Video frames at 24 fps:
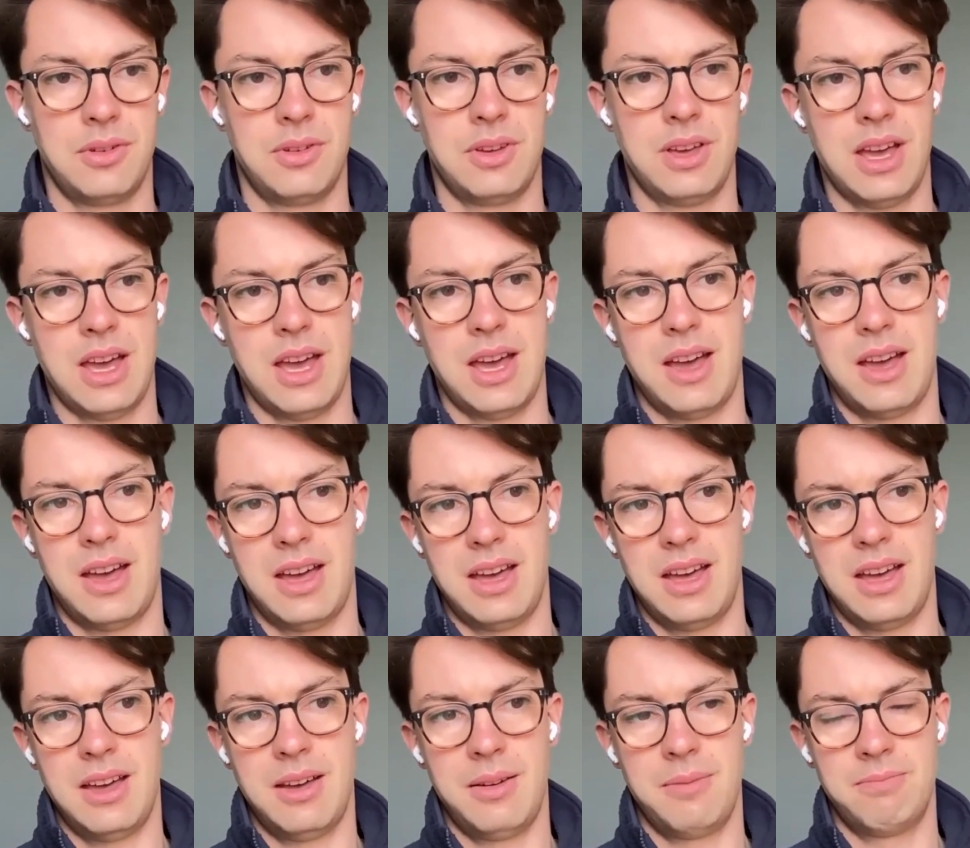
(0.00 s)

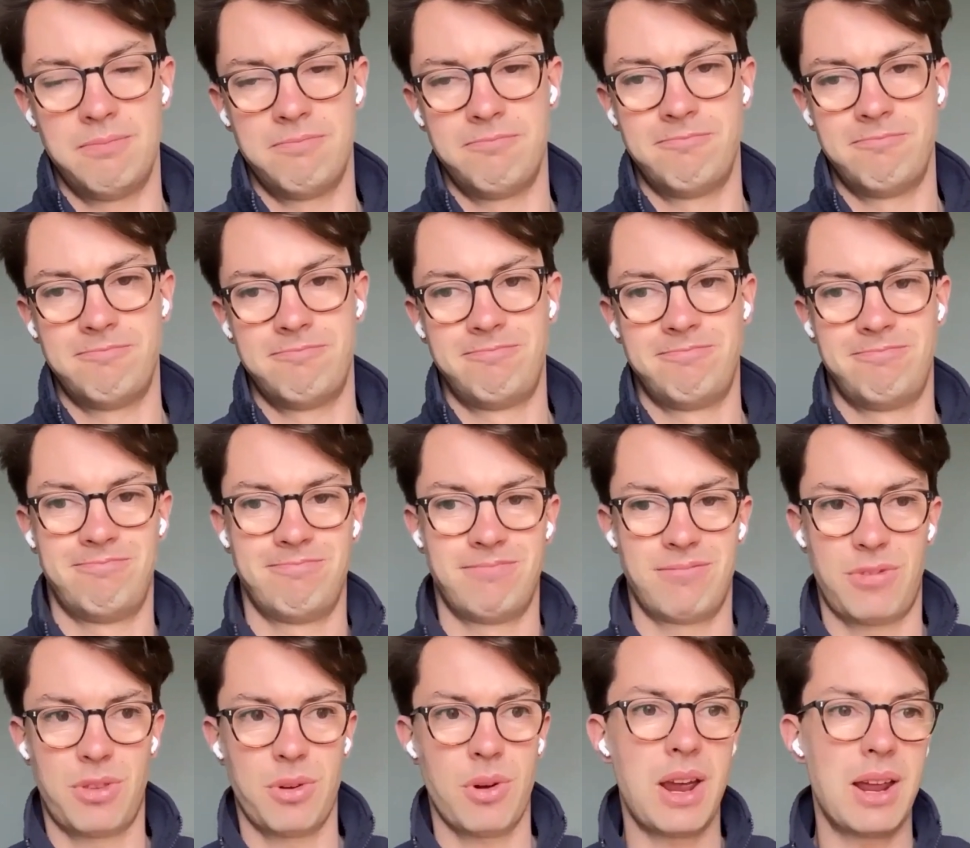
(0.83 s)

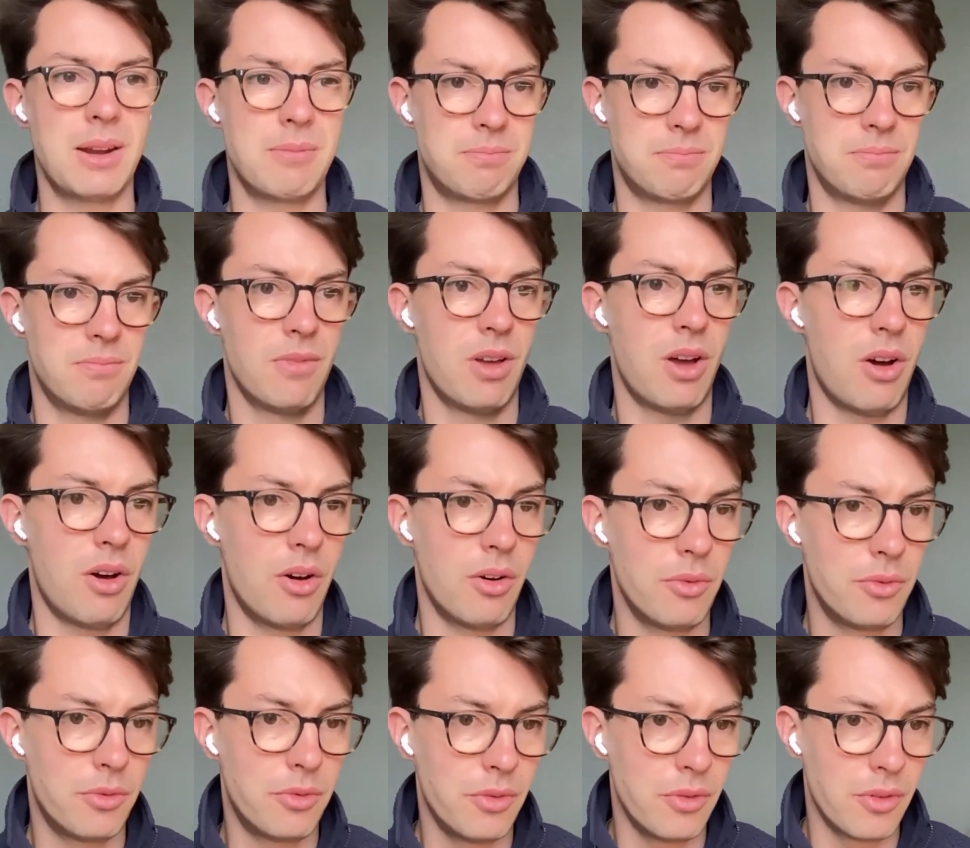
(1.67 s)
thread
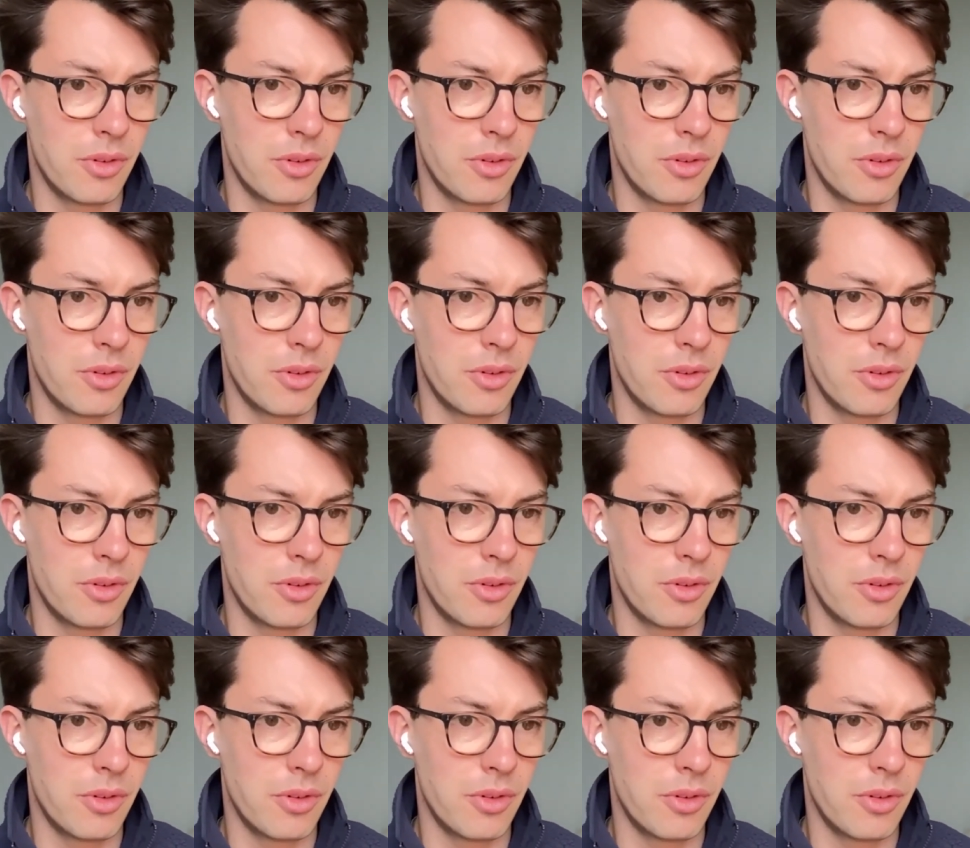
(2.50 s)
of